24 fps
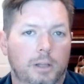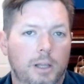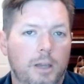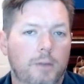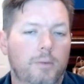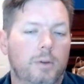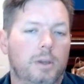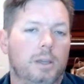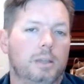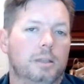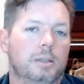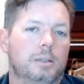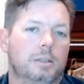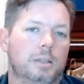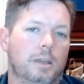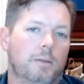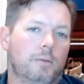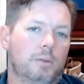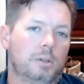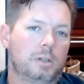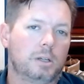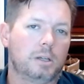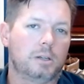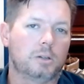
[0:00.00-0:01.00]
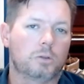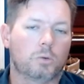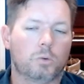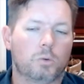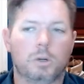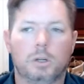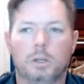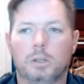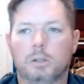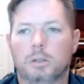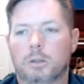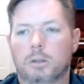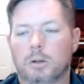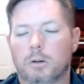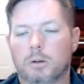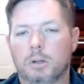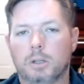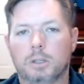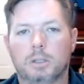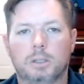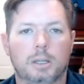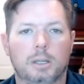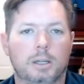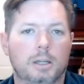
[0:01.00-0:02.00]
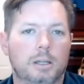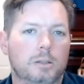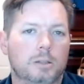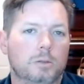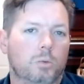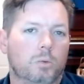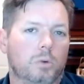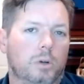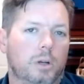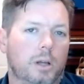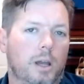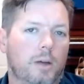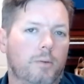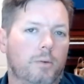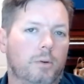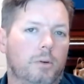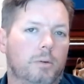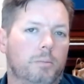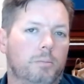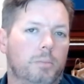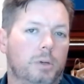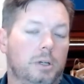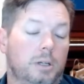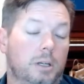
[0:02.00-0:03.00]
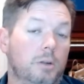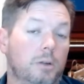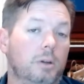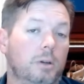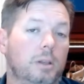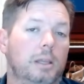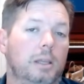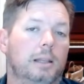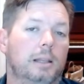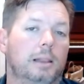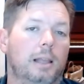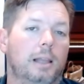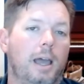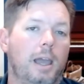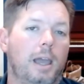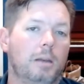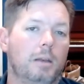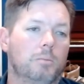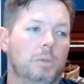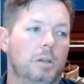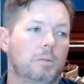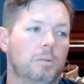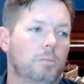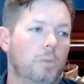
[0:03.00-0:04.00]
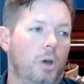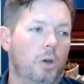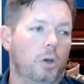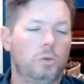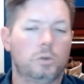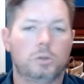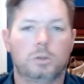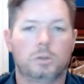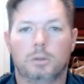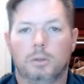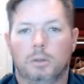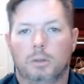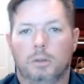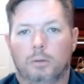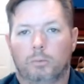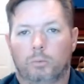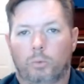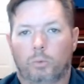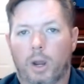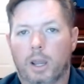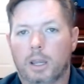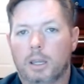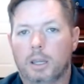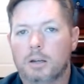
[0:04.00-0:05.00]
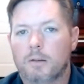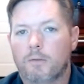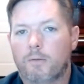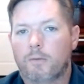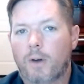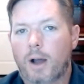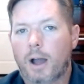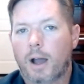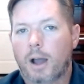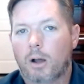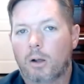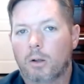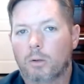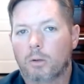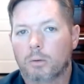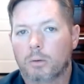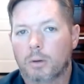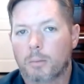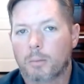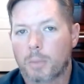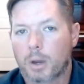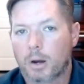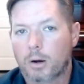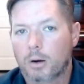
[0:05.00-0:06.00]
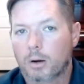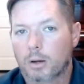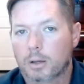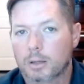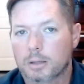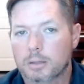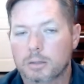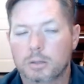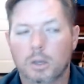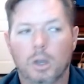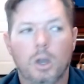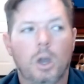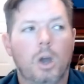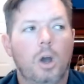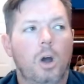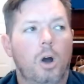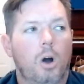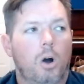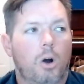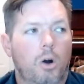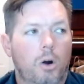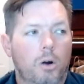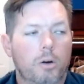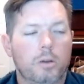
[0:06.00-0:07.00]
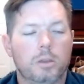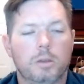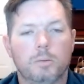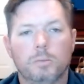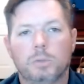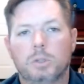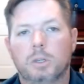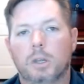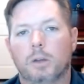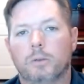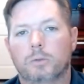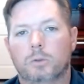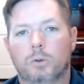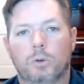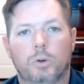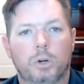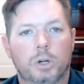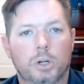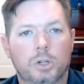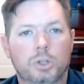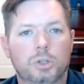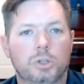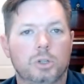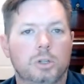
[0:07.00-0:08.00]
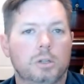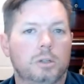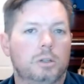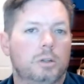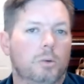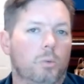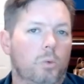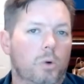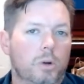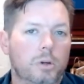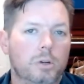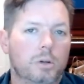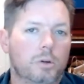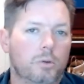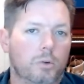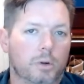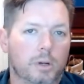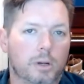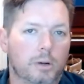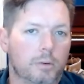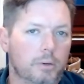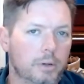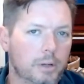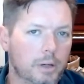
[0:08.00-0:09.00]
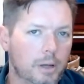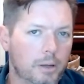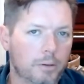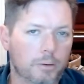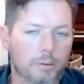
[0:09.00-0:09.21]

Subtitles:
in the 1720s, 30s, 10s, whatever, but during the Enlightenment, most rank and file Americans are themselves Christian to one degree or another.